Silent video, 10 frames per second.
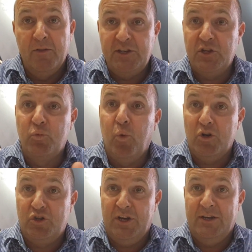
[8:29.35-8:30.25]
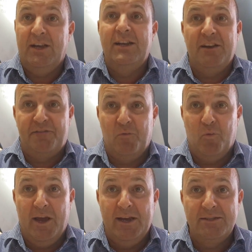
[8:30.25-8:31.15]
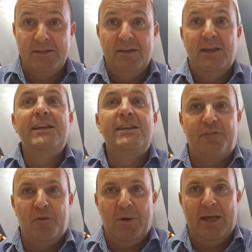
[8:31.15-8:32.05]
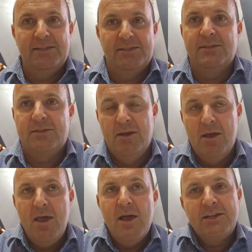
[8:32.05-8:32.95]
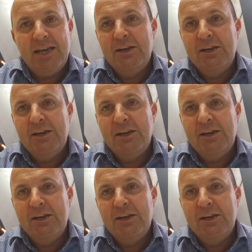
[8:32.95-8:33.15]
They just watch it in different ways, in different places.